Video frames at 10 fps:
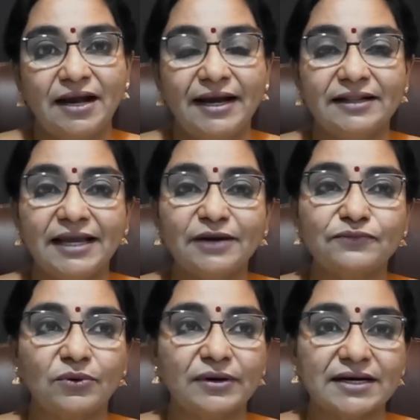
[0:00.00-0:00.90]
And
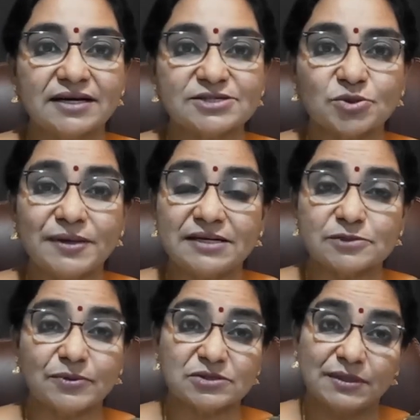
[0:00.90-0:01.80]
therefore it has to be
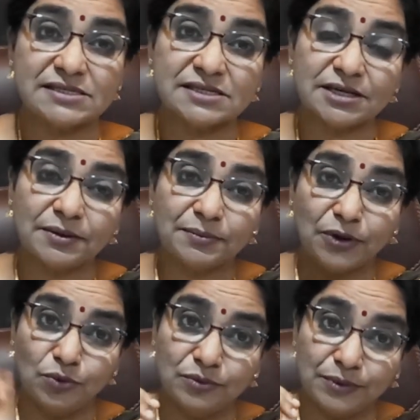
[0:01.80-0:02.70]
disposed. This is a
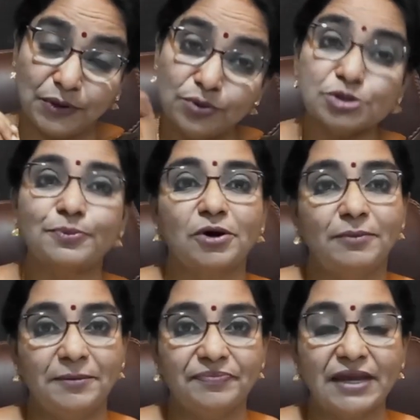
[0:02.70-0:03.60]
huge problem.